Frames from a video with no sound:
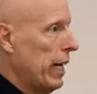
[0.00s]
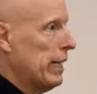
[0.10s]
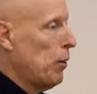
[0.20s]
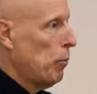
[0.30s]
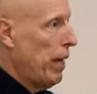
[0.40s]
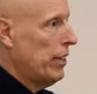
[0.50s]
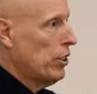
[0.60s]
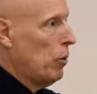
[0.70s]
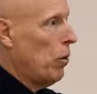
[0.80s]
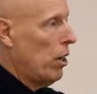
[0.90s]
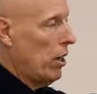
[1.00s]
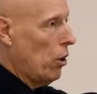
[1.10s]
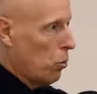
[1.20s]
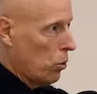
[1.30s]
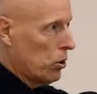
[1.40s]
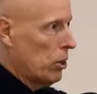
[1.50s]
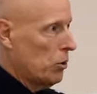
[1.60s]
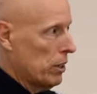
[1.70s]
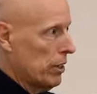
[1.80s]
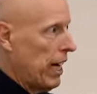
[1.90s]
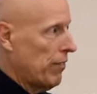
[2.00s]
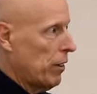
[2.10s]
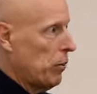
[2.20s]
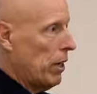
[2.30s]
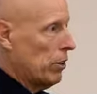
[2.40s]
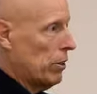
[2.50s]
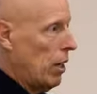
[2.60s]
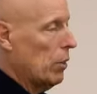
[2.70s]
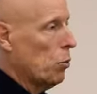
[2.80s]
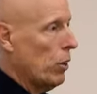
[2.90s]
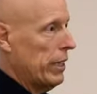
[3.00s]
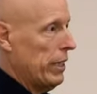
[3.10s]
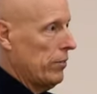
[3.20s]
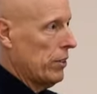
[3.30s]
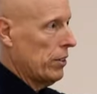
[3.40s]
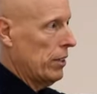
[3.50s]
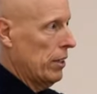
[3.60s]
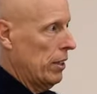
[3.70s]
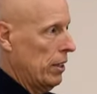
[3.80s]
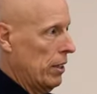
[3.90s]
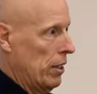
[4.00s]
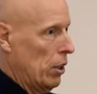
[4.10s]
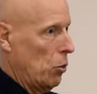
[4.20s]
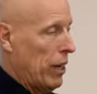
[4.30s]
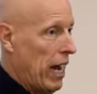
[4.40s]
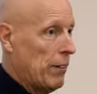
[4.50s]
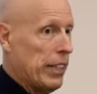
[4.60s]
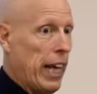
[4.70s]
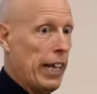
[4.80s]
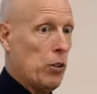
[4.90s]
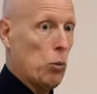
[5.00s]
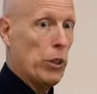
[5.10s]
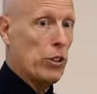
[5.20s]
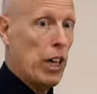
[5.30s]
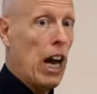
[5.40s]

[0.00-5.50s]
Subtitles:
and that Lancaster is the only commercial port, which means few commercial trucks pass through the port.